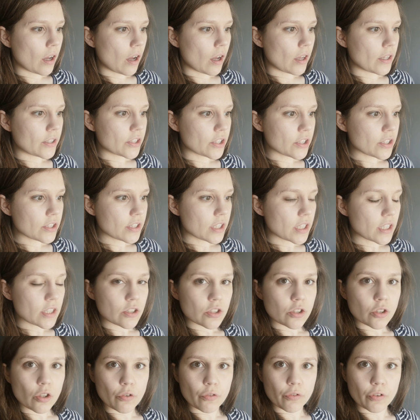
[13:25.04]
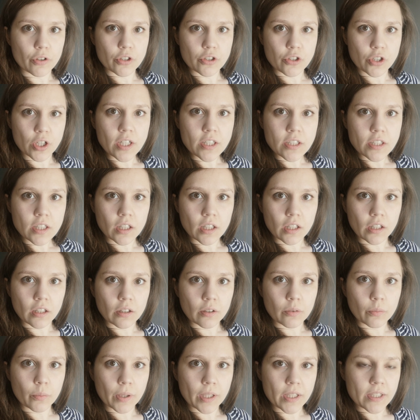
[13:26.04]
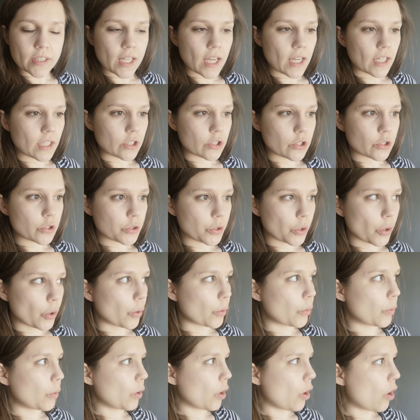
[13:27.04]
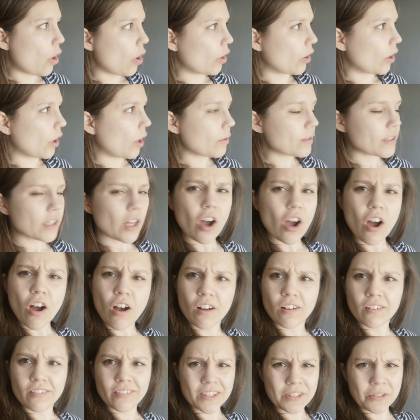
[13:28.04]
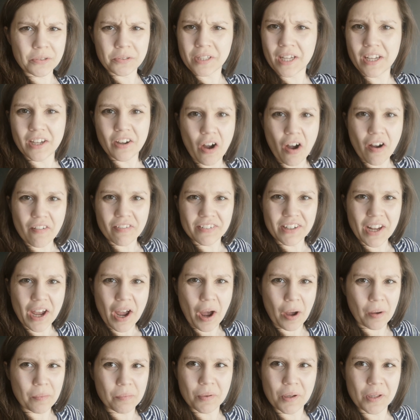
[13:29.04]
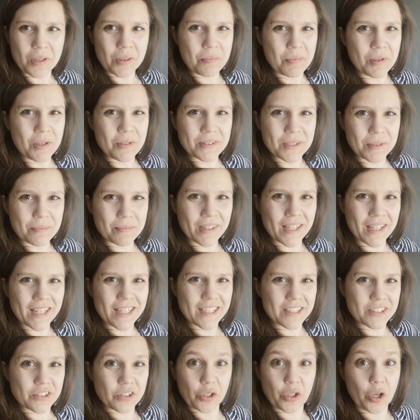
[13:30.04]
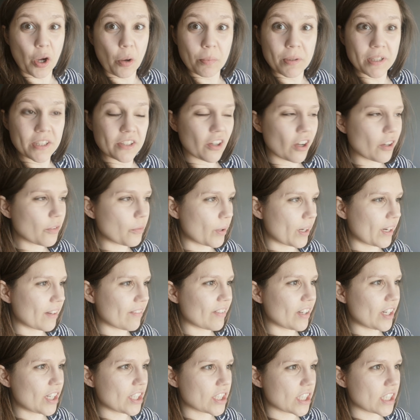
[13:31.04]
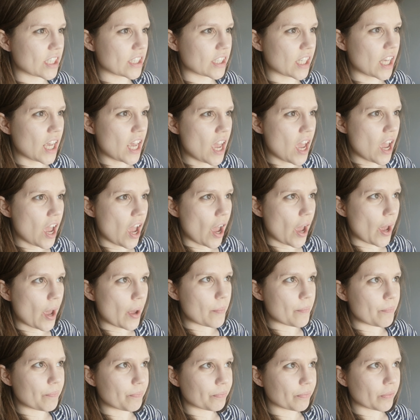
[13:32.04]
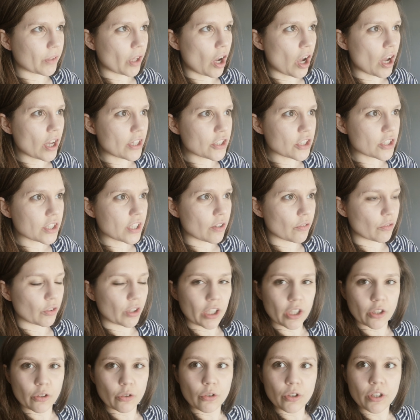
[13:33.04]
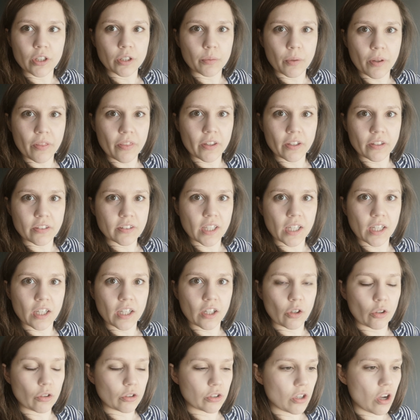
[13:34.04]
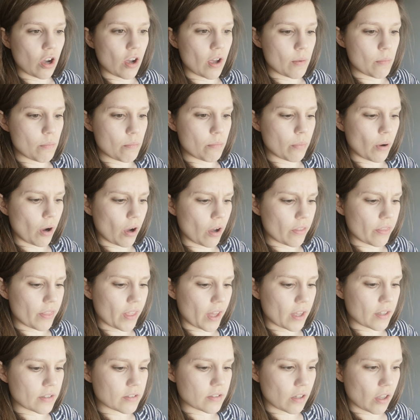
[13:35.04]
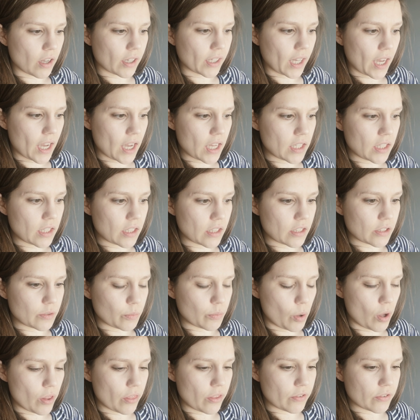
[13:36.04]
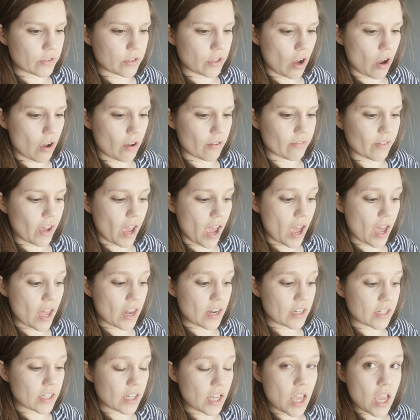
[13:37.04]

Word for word: It just is so frustrating when it takes so long. I was like, oh, this will take half an hour. Put the music playlist on, I'll be done when it finishes. And um, I just get really annoyed when things take a long time, but that's like eight years worth of stuff. And